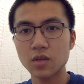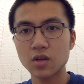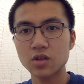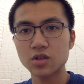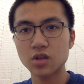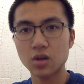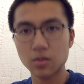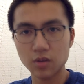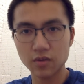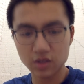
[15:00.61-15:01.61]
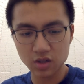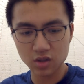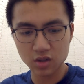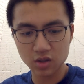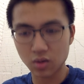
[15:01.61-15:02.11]
So I'm going to visit
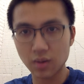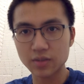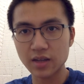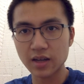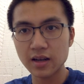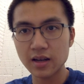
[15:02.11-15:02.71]
Kroger website.